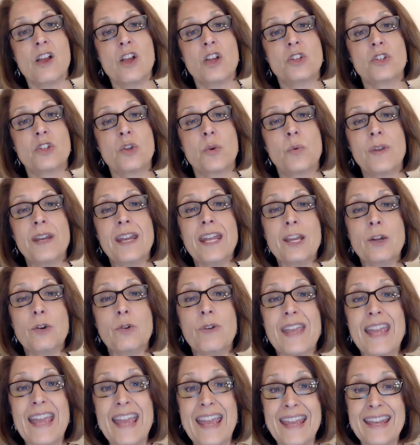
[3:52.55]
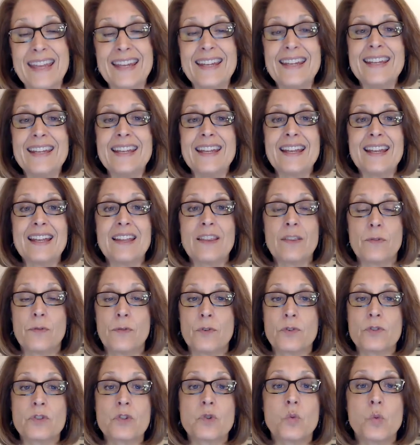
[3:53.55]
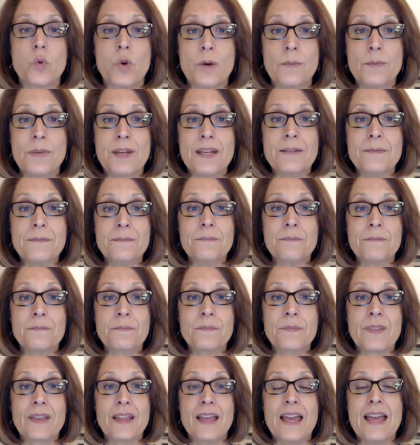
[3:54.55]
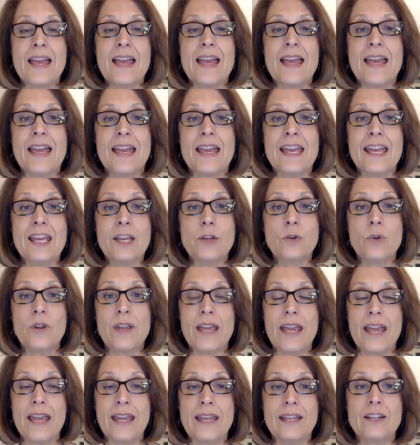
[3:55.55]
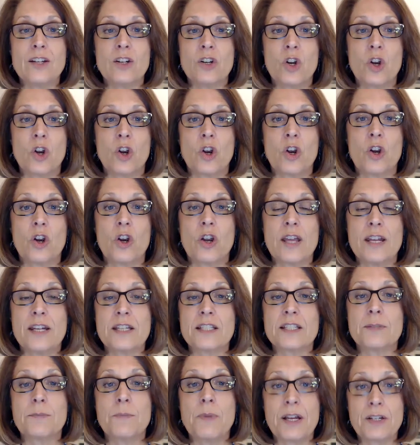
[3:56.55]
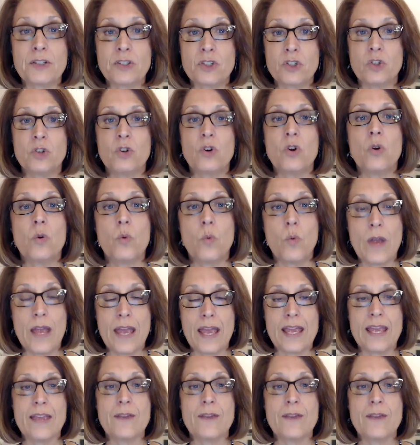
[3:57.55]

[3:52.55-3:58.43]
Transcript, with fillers: So when He created the first woman, He created her in a special way.